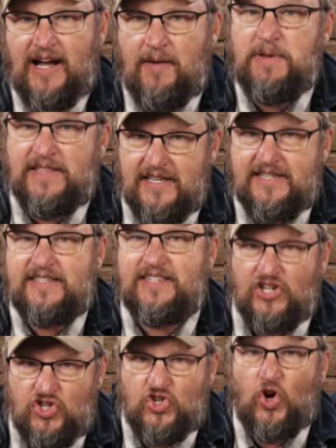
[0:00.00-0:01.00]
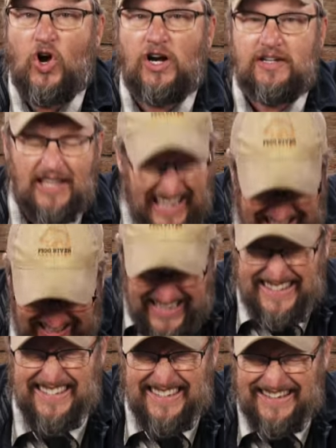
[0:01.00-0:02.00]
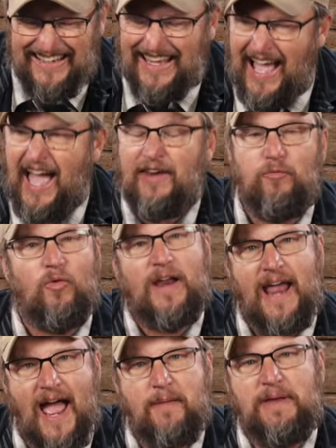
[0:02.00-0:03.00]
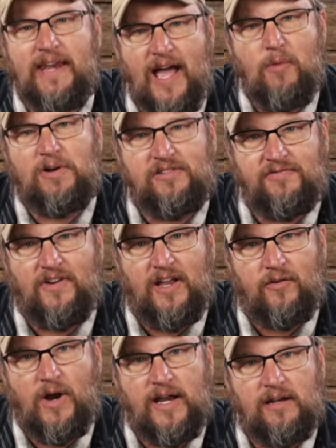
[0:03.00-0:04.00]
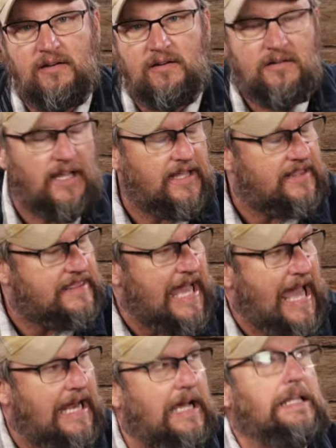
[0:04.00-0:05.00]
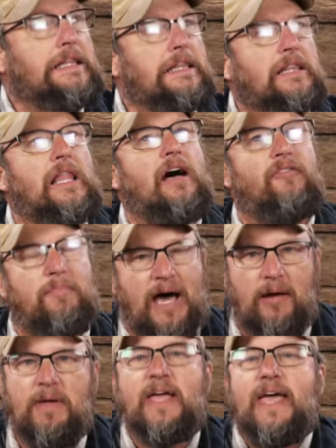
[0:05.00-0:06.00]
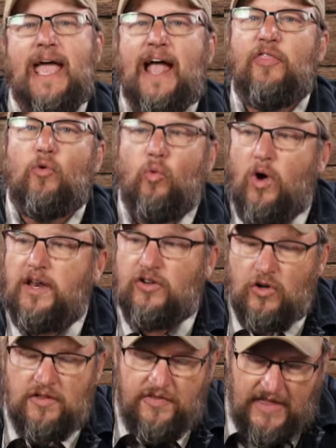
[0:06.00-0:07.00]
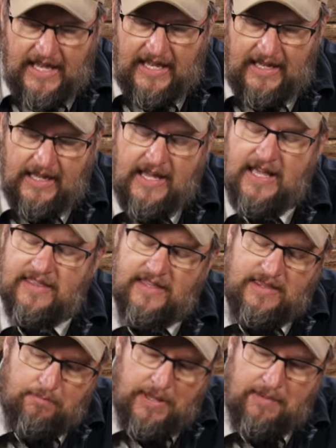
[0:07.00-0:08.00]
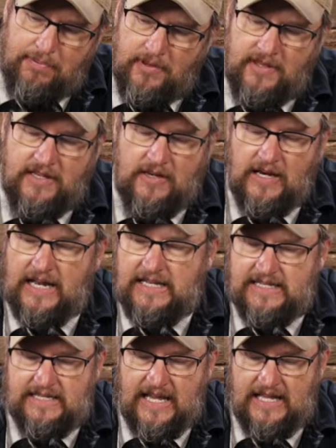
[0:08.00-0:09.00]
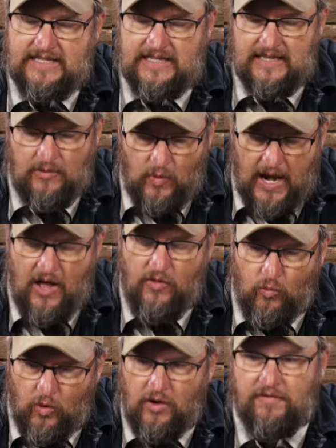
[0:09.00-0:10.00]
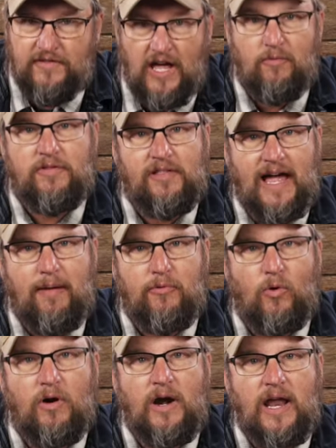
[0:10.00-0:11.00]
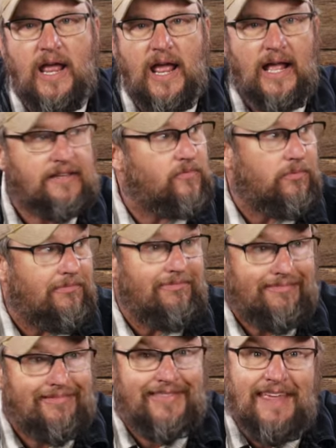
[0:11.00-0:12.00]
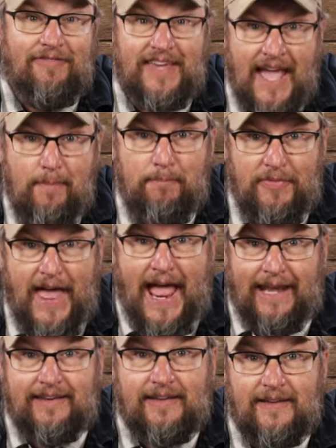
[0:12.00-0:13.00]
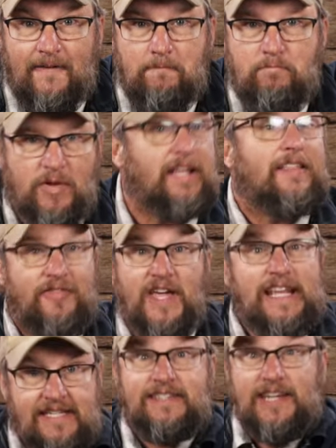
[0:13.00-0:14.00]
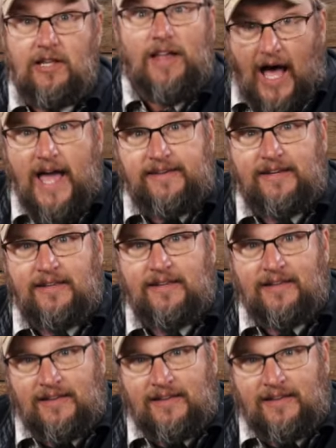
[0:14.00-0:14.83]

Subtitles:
I mean, this is a dog to hunt. God, what? I mean, how much fun, right? Like that, I love about them. And the one good thing that the people in the United States and around the world have done with Labrador, as they've kept that. Like, they still hunt?